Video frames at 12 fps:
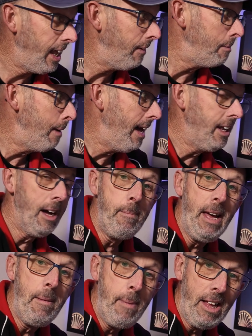Now, it might
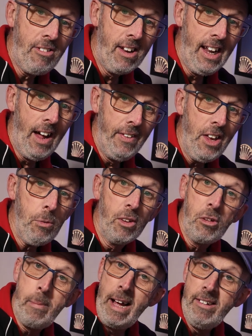not be a picture like this
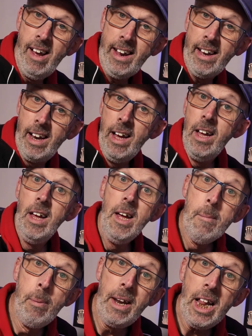one, spectacular,
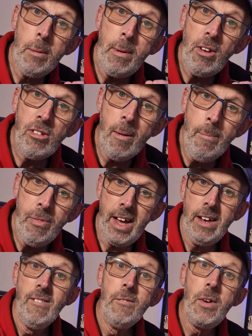but it'll be
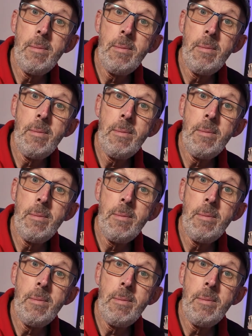something.